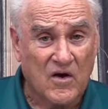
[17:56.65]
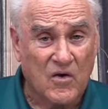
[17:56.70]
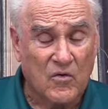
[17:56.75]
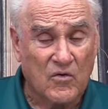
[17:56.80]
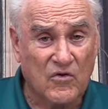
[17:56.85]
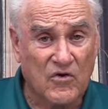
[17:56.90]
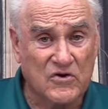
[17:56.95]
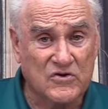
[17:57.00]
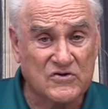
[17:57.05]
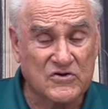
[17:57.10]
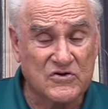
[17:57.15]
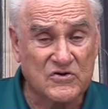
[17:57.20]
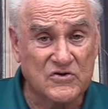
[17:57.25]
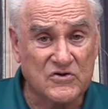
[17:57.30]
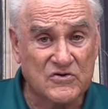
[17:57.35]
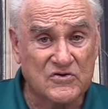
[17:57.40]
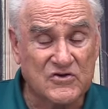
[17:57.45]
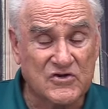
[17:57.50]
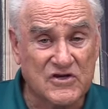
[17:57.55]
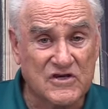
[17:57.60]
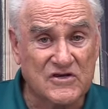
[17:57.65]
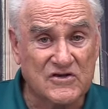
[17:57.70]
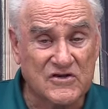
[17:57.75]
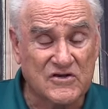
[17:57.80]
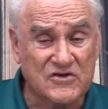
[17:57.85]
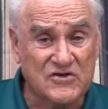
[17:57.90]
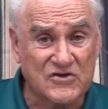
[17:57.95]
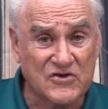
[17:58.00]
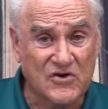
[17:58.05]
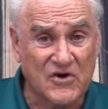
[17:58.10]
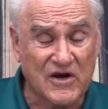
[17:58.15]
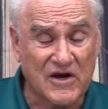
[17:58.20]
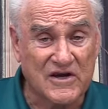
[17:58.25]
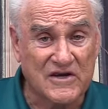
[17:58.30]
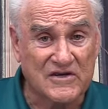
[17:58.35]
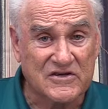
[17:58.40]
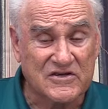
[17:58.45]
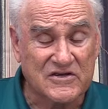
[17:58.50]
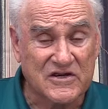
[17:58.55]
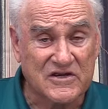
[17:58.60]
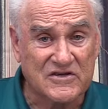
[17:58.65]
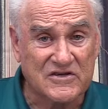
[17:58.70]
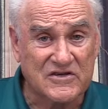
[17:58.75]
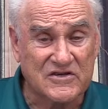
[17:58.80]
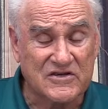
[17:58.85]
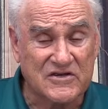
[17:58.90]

Well, those who knew Jesus Christ as the